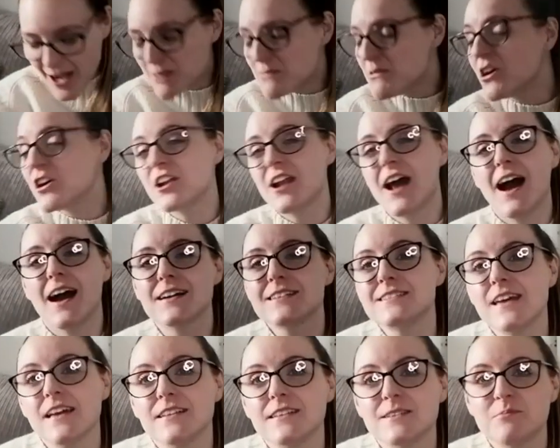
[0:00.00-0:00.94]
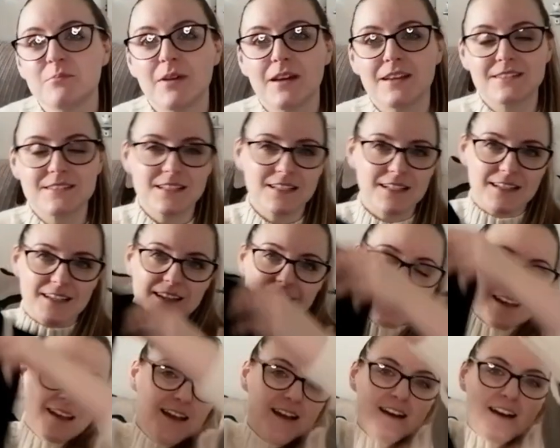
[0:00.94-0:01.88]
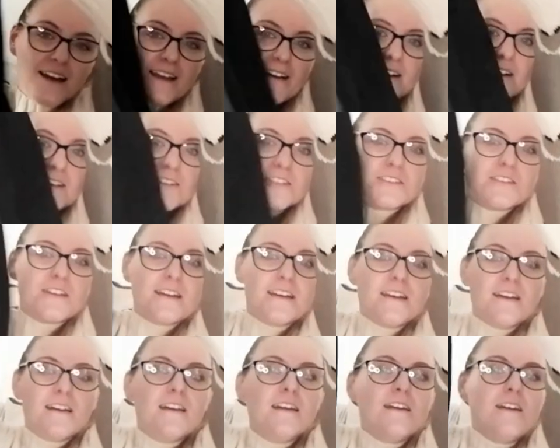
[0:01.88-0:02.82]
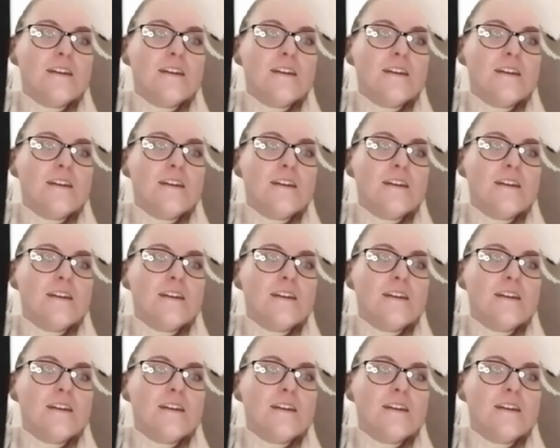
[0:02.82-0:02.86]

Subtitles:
I'm not good at accents, basically. I can't do it.